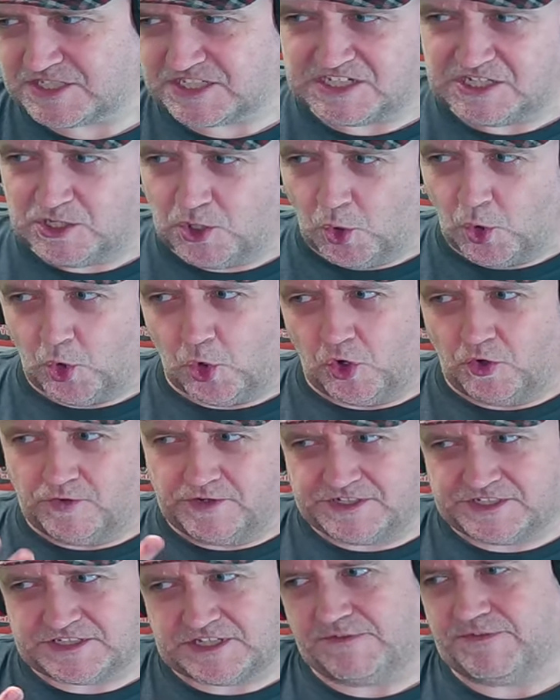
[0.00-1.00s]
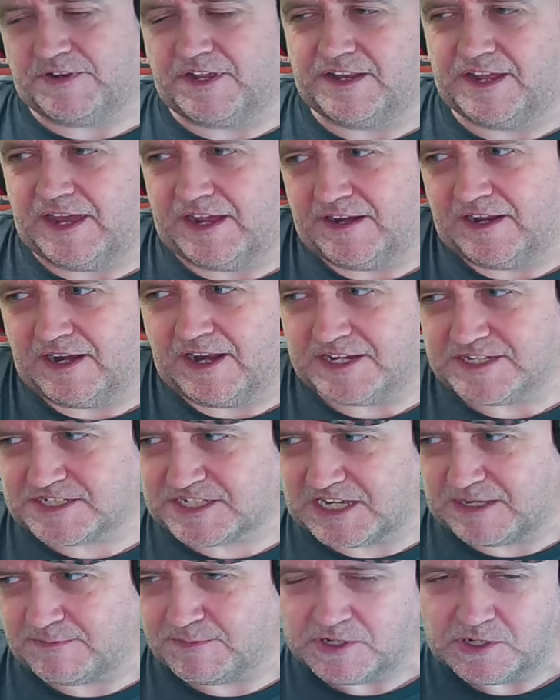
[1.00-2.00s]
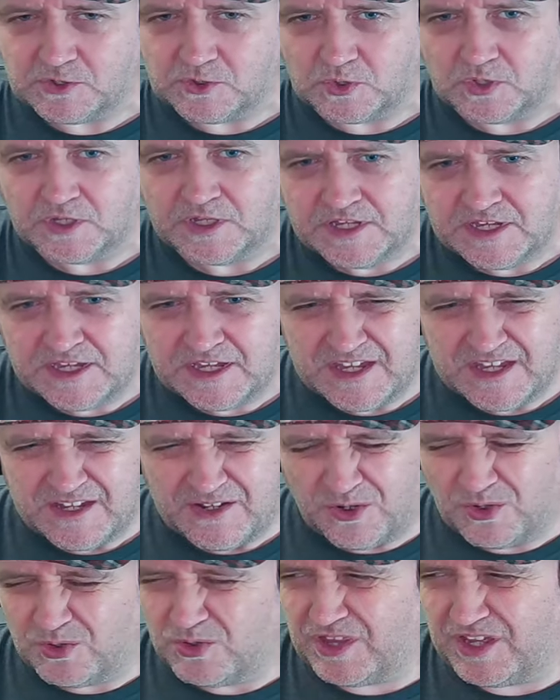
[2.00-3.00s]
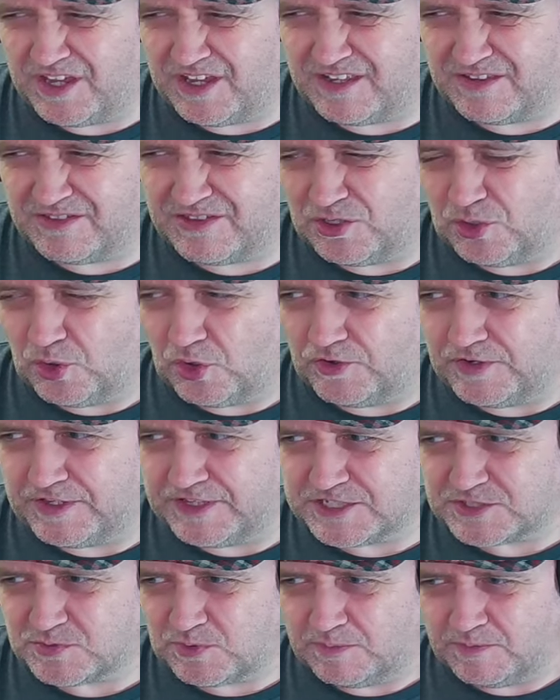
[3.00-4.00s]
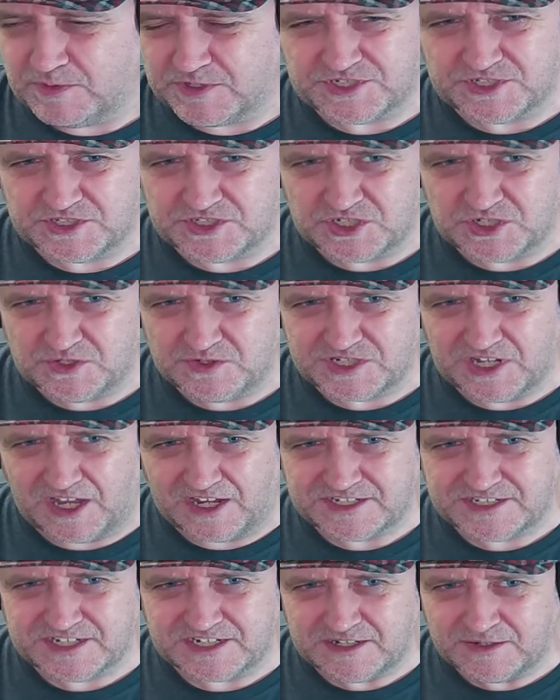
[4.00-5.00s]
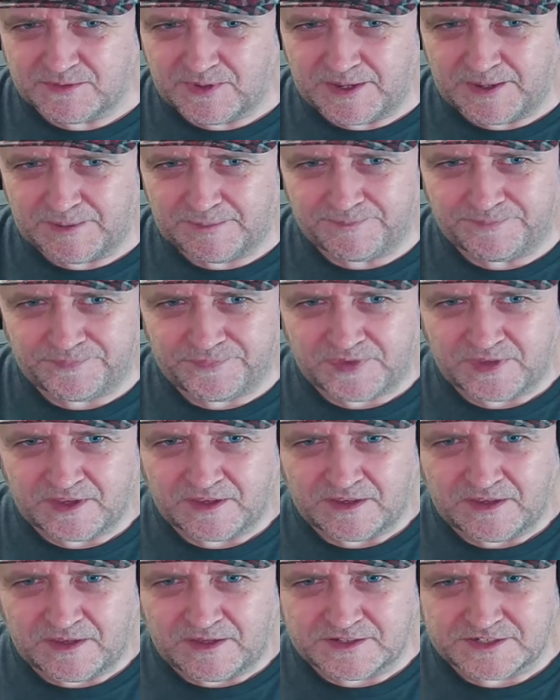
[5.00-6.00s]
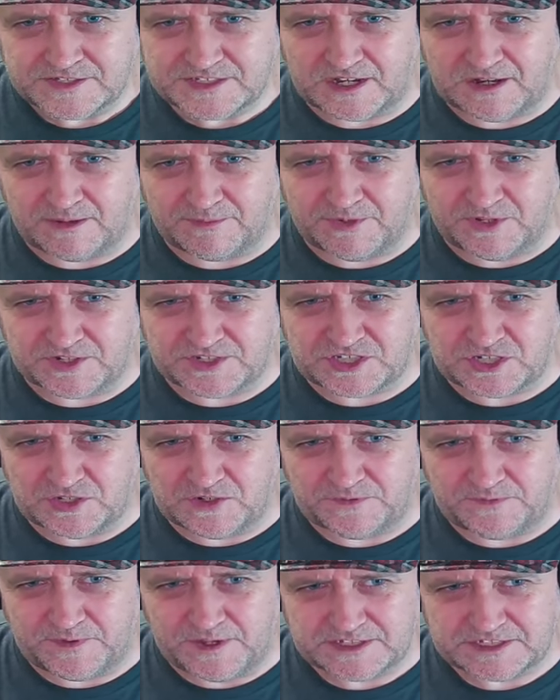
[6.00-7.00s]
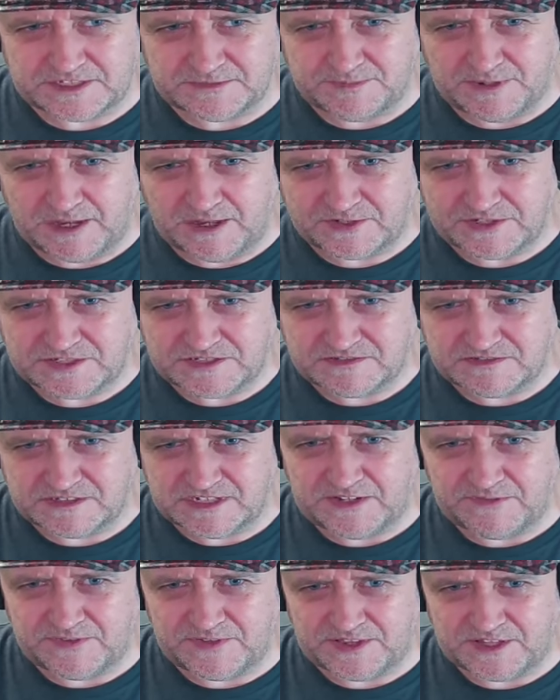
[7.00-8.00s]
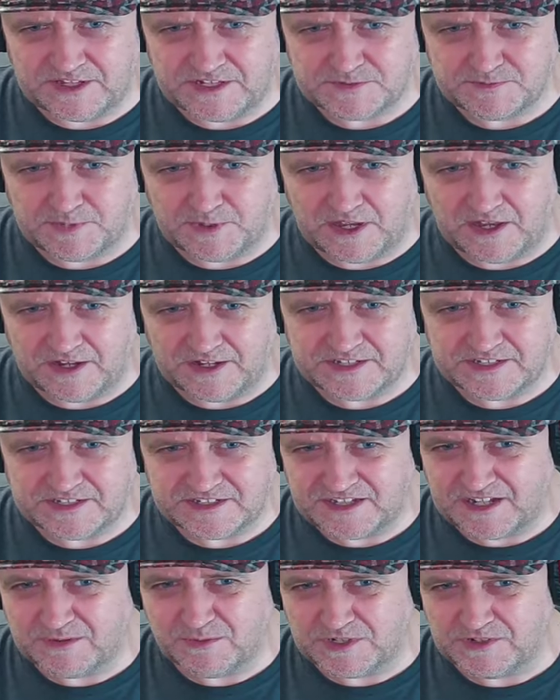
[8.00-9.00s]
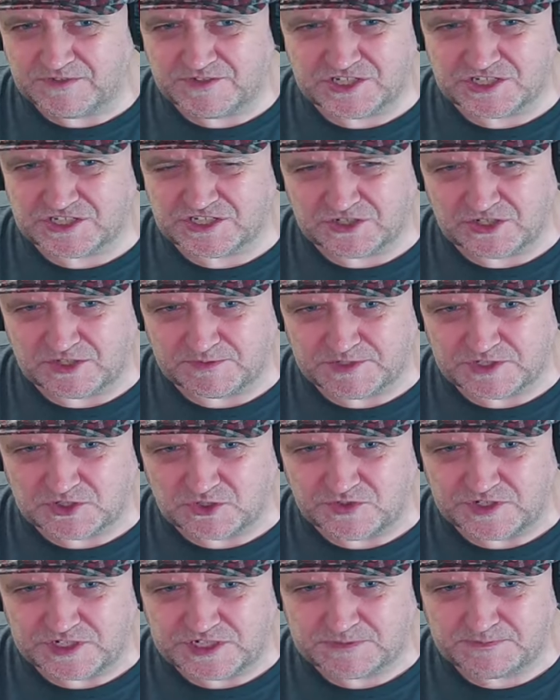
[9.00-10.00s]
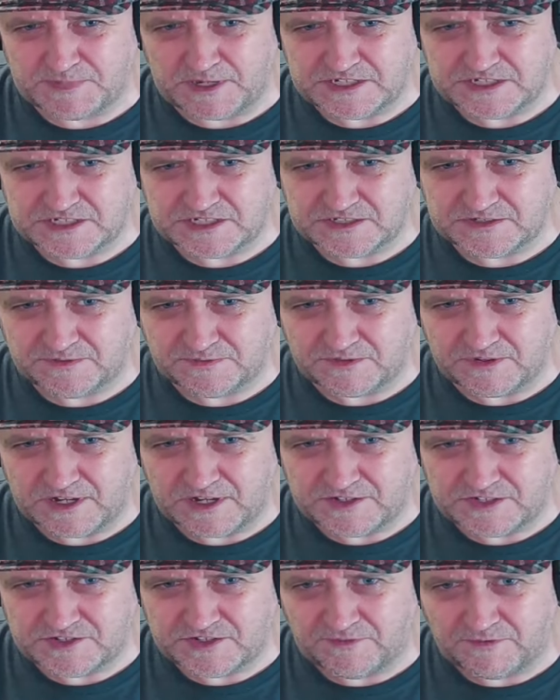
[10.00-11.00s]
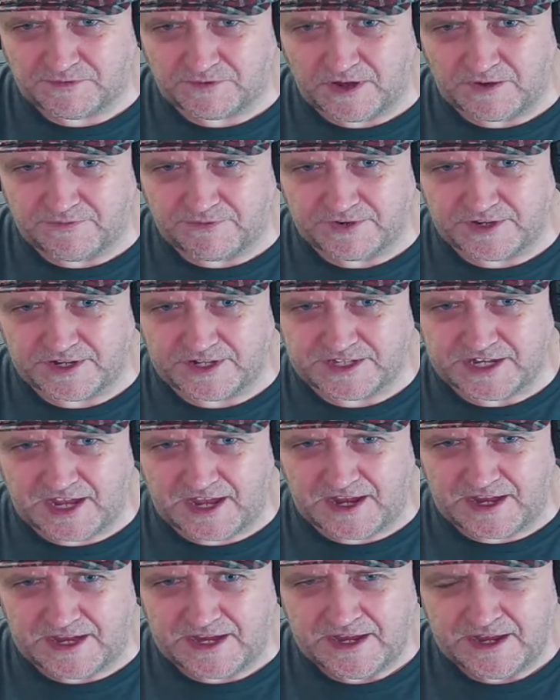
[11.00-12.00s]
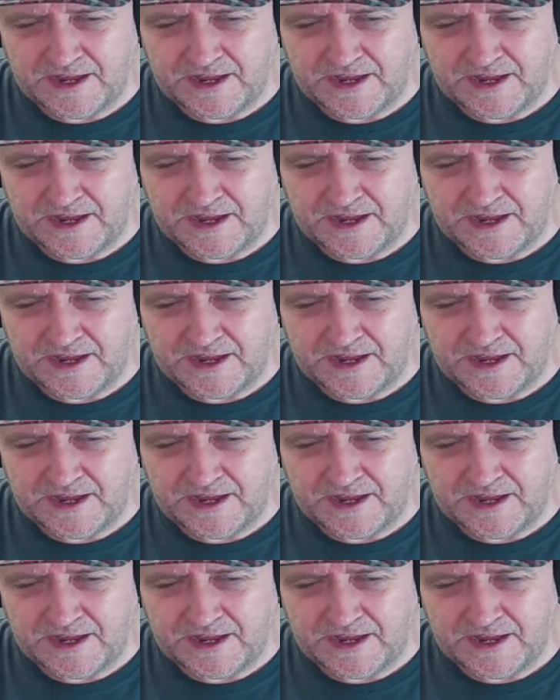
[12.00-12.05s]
lore and stuff like that, and I like to keep the lore. Although the lore in this one wasn't too tight anyway. So I'm not too fussed about leaving those behind. They would have just took up storage spaces for a, forever and a day.